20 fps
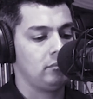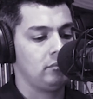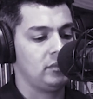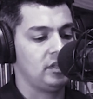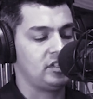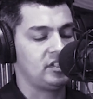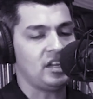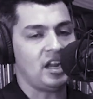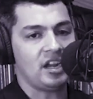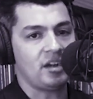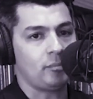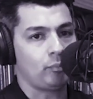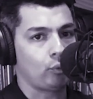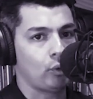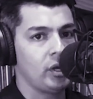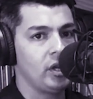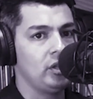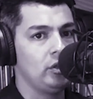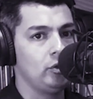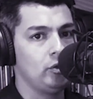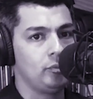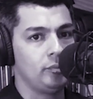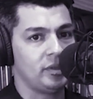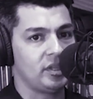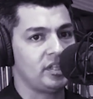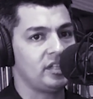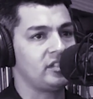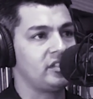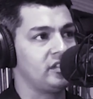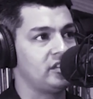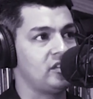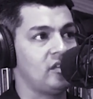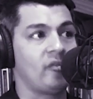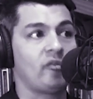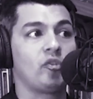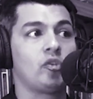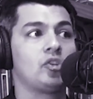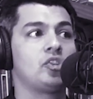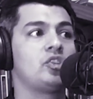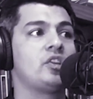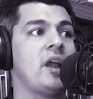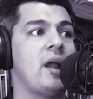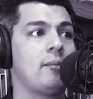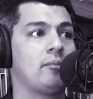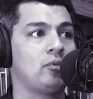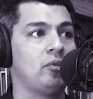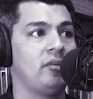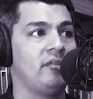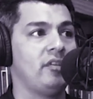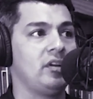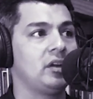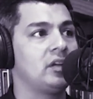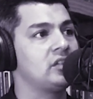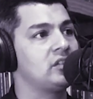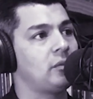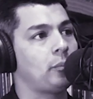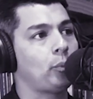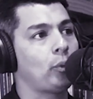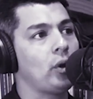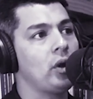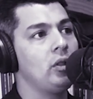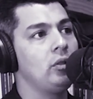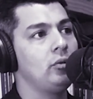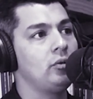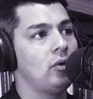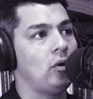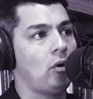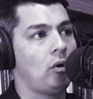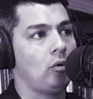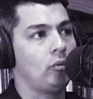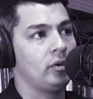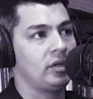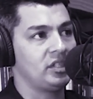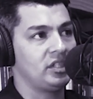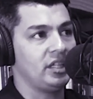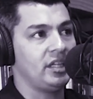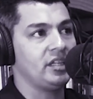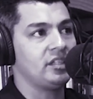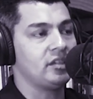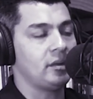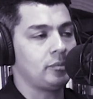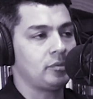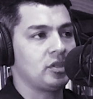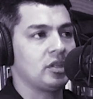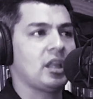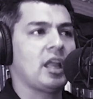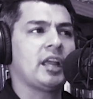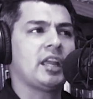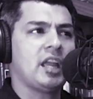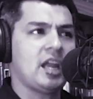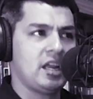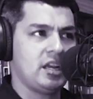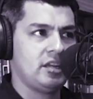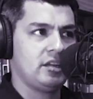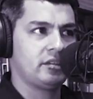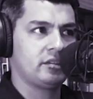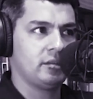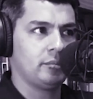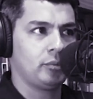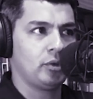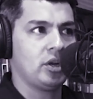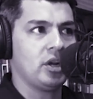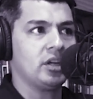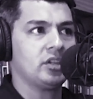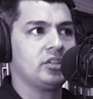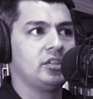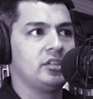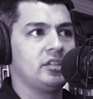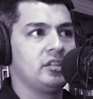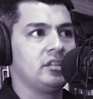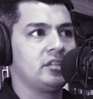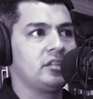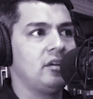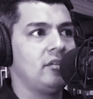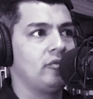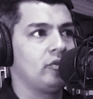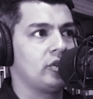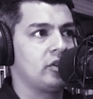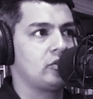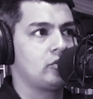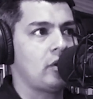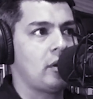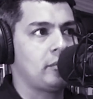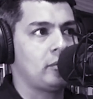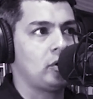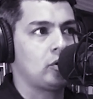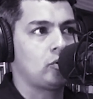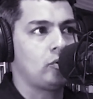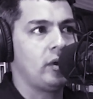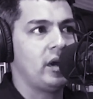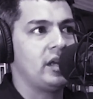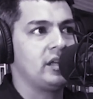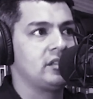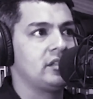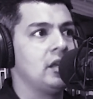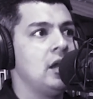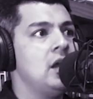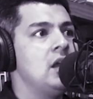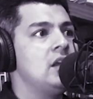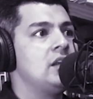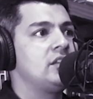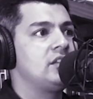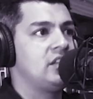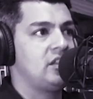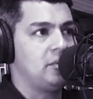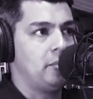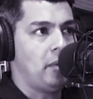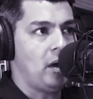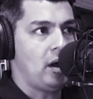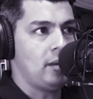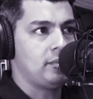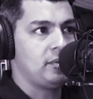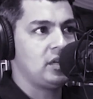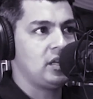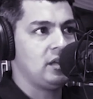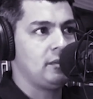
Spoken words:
it's not a prelude, but this is the first chapter of it, because the prelude always leads up to like, he did some productions and stuff with the Tribe Called Quest, did the Mobb